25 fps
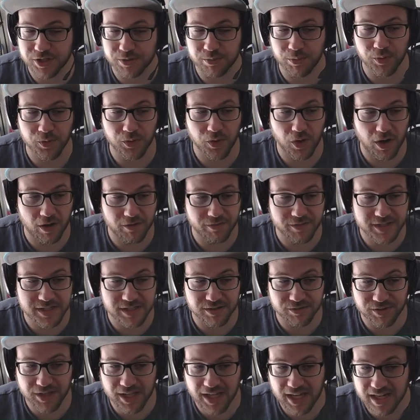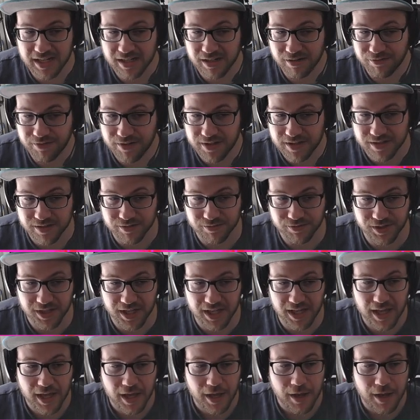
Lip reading: both offensively and defensively,